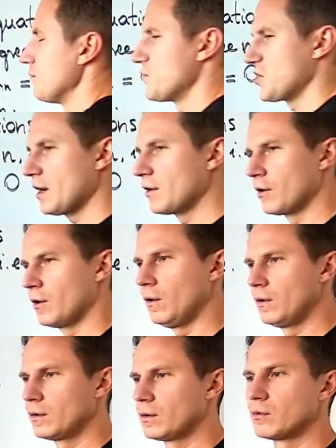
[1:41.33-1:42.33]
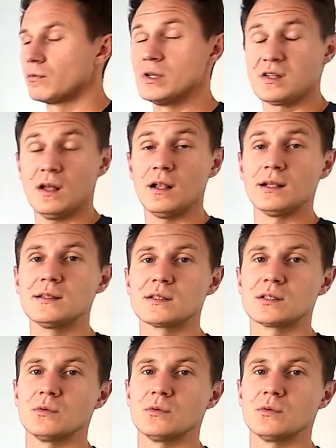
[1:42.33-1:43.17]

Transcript: general results